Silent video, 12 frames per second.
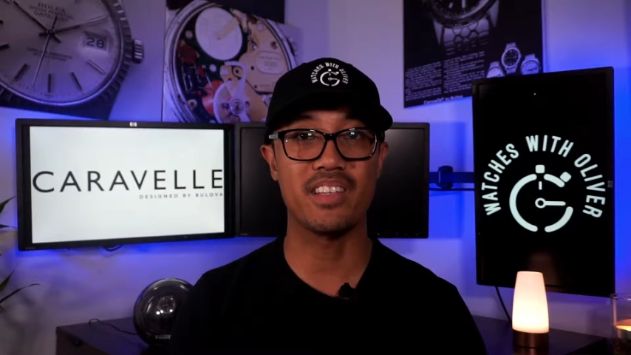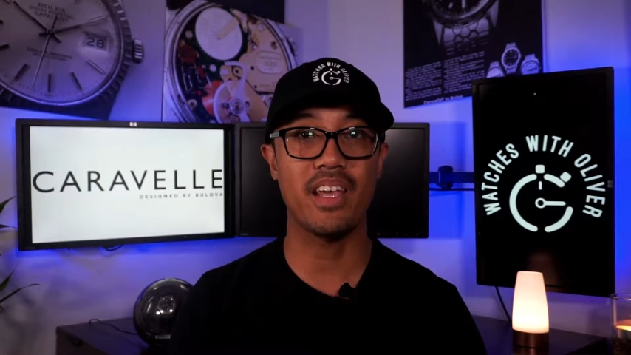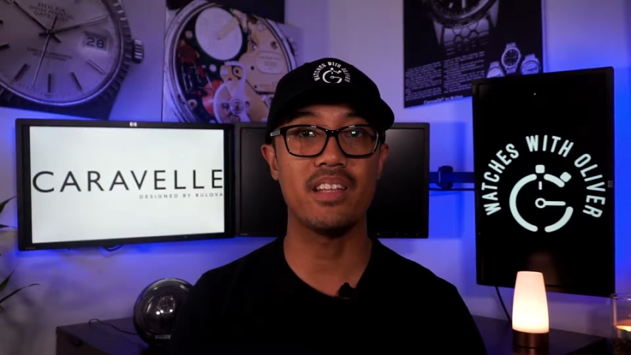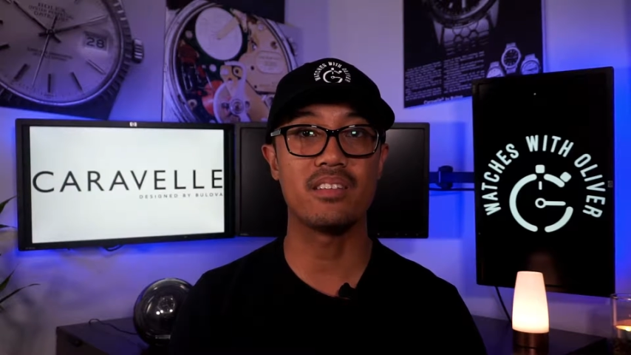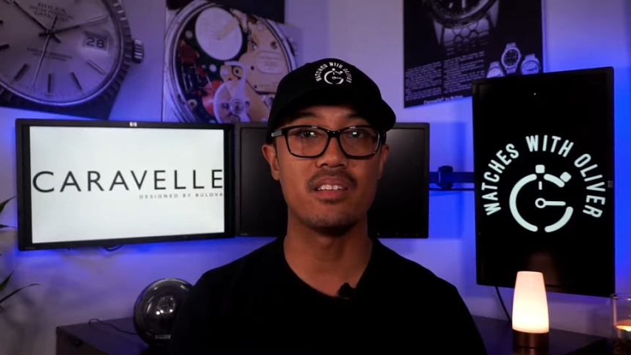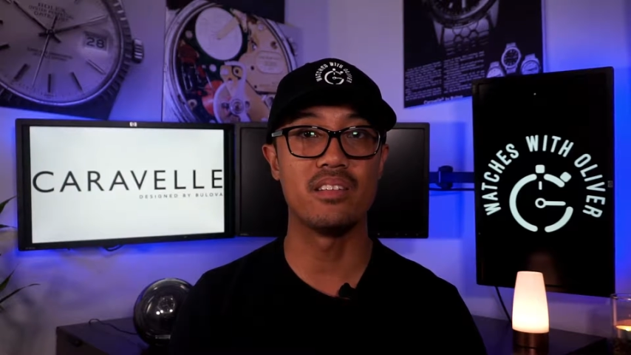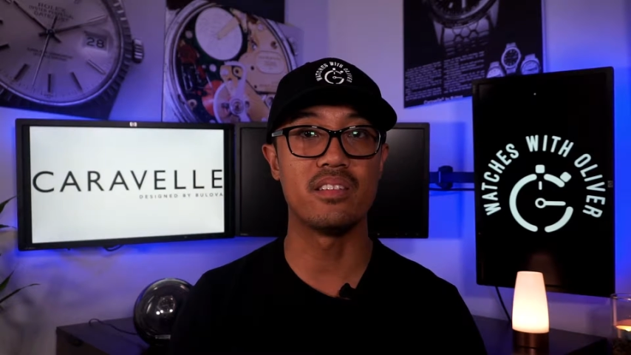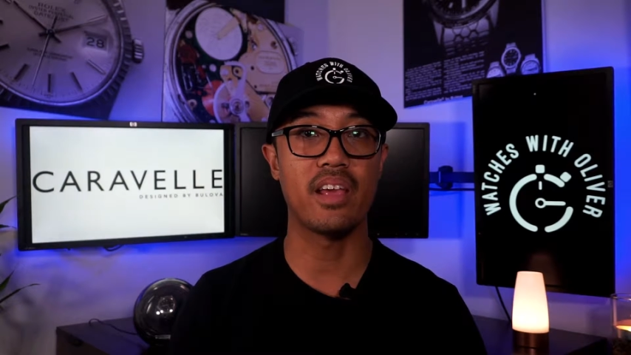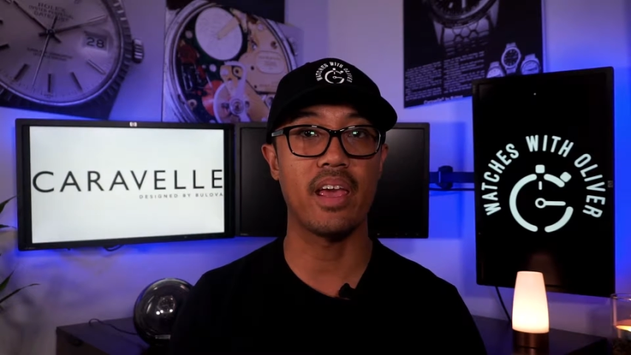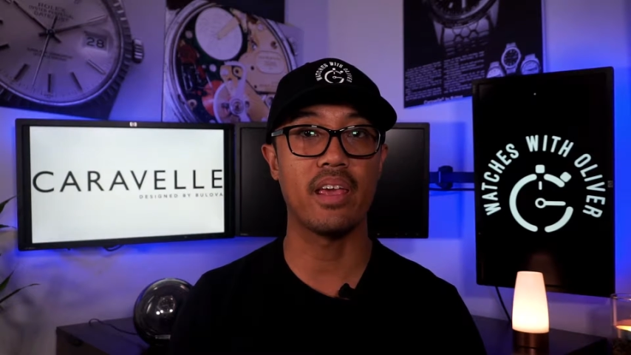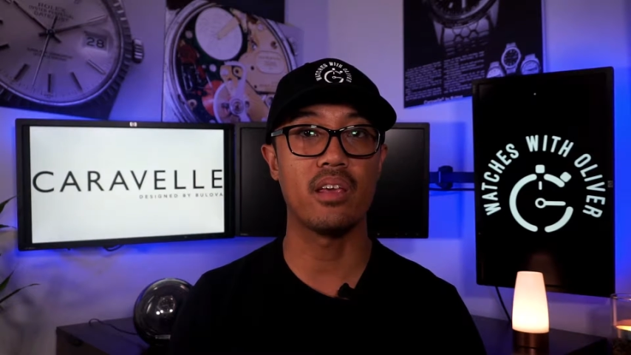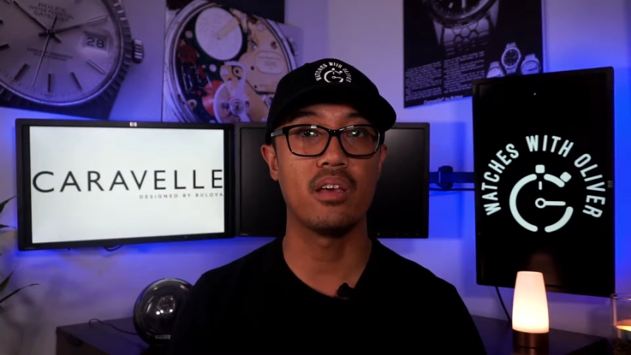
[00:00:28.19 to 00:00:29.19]
Date
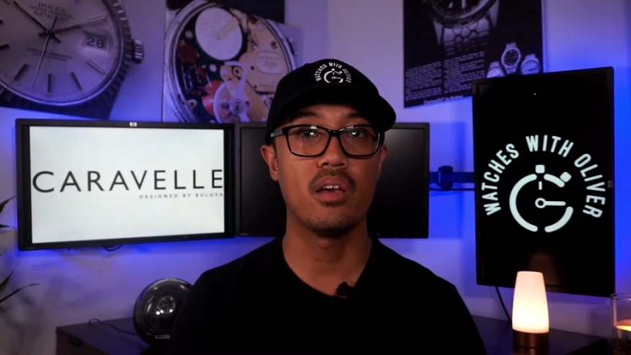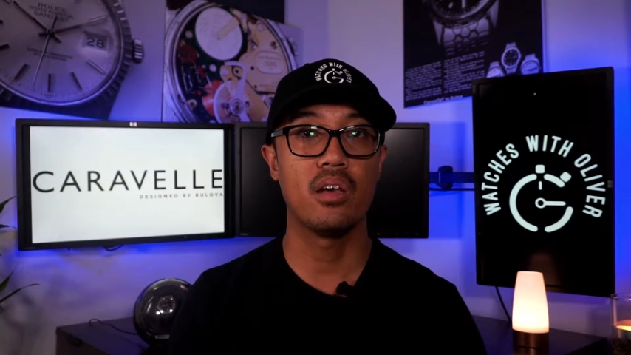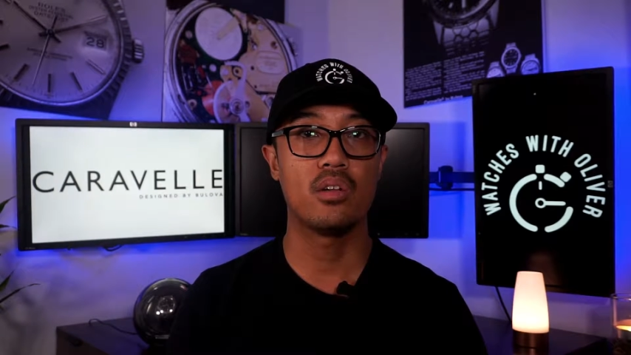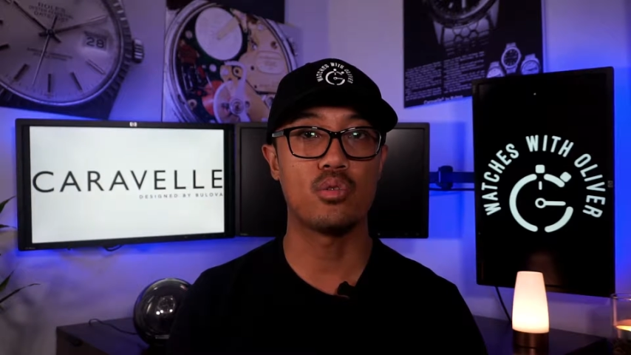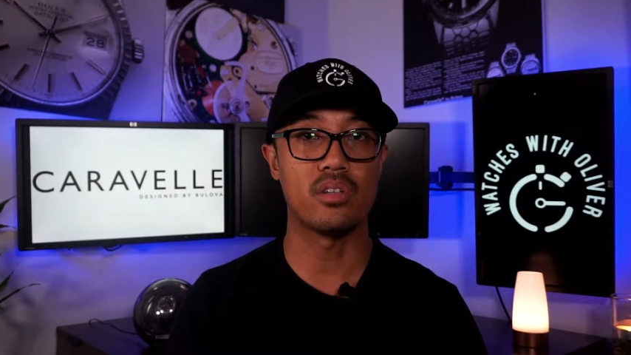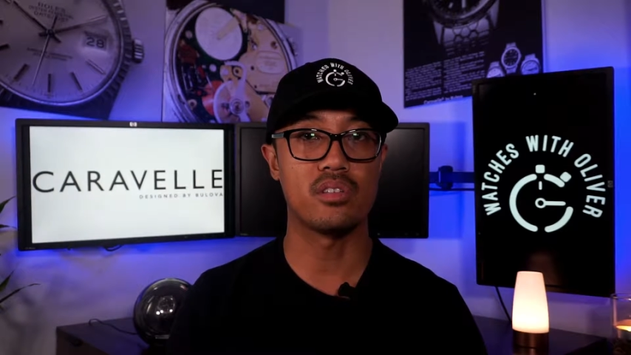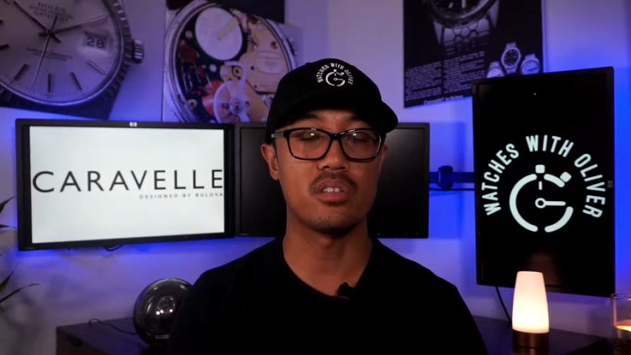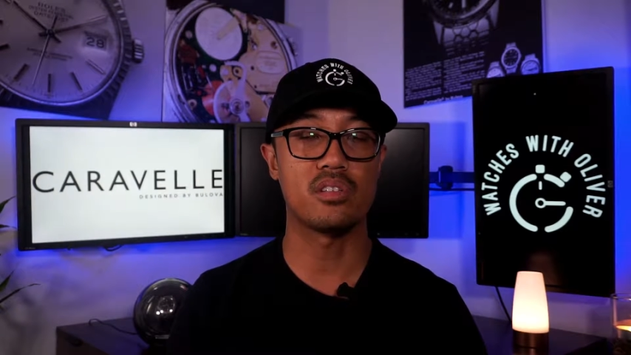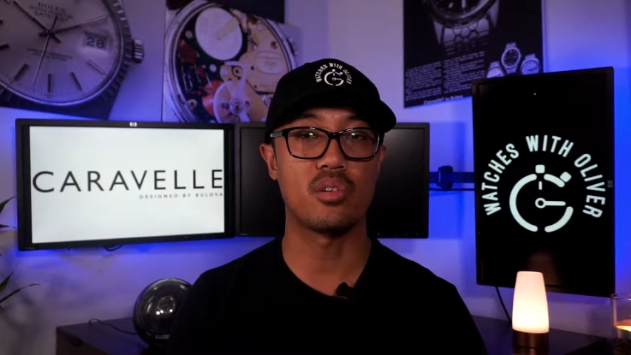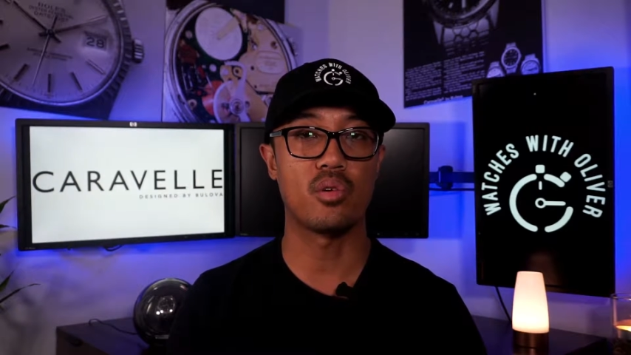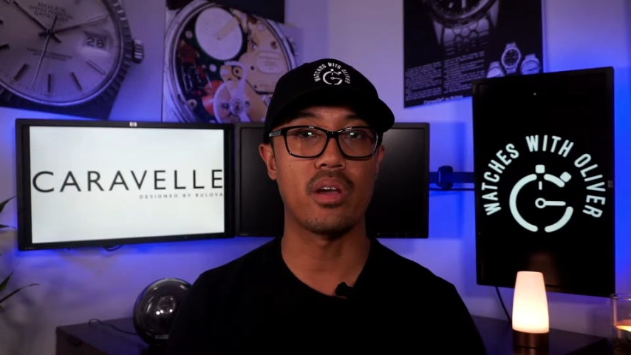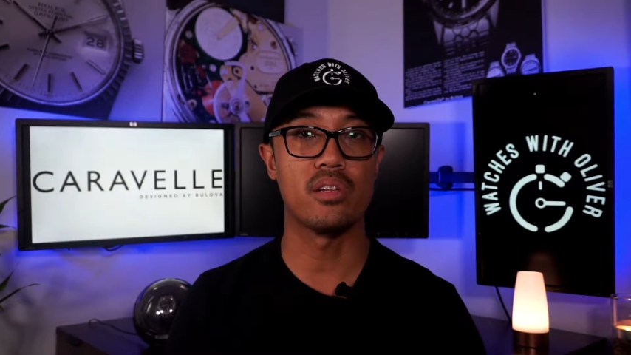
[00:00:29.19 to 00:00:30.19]
Day
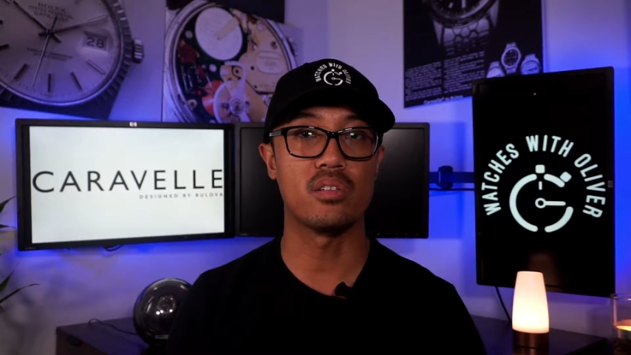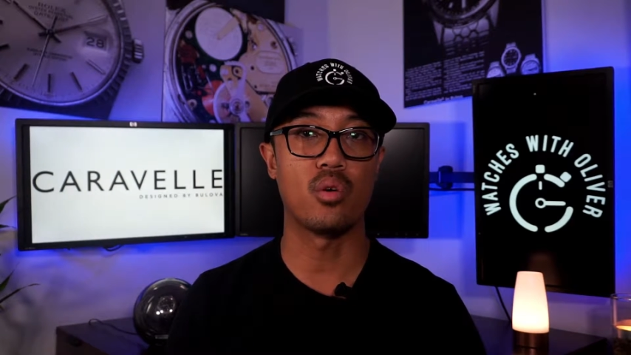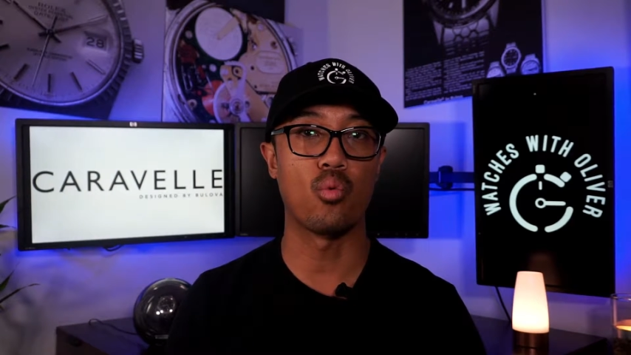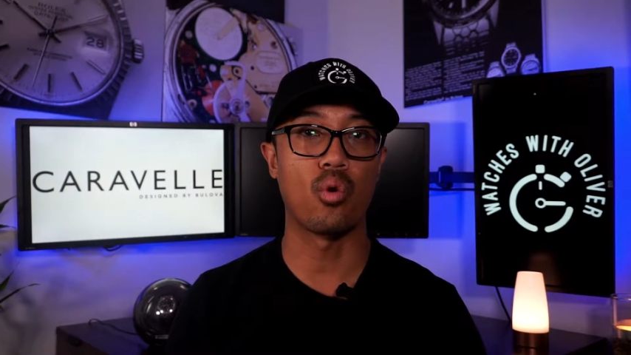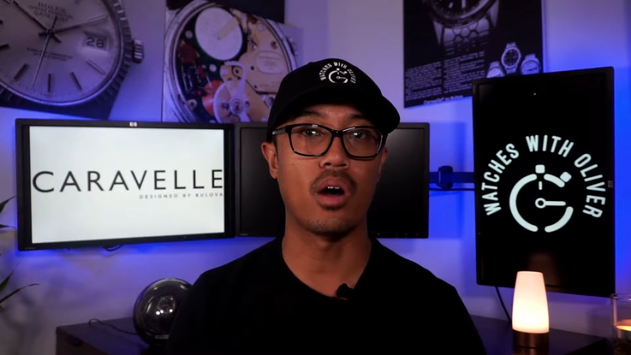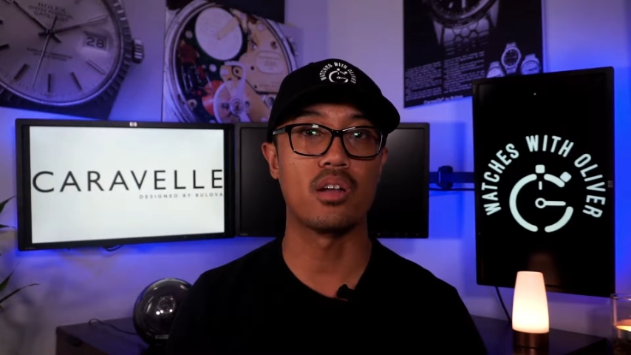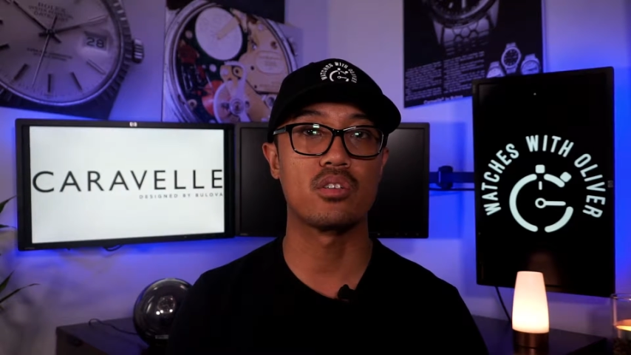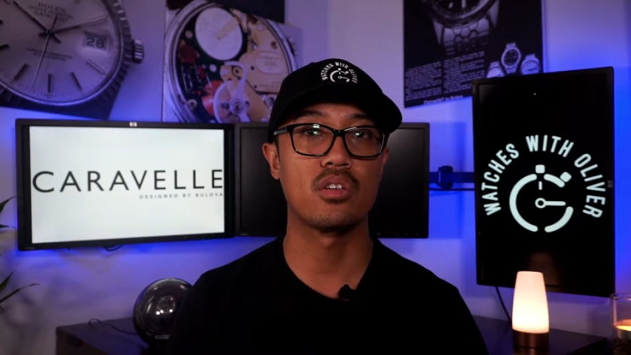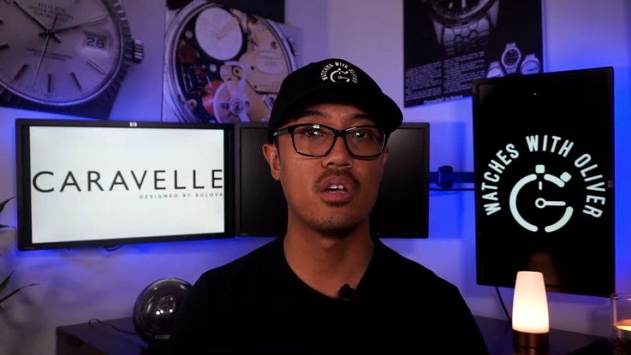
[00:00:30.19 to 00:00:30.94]
Transistorized Watch.